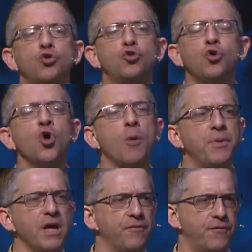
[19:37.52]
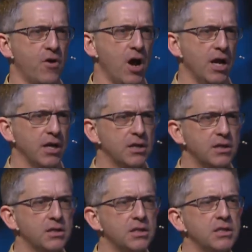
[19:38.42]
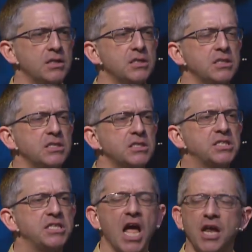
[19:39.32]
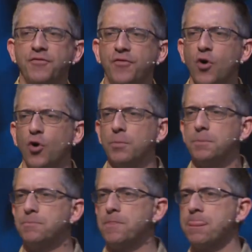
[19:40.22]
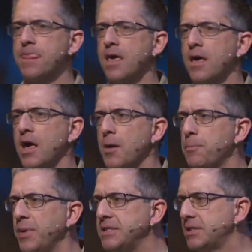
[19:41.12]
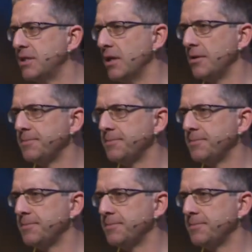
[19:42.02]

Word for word: Do not be afraid. Stand firm. Be still.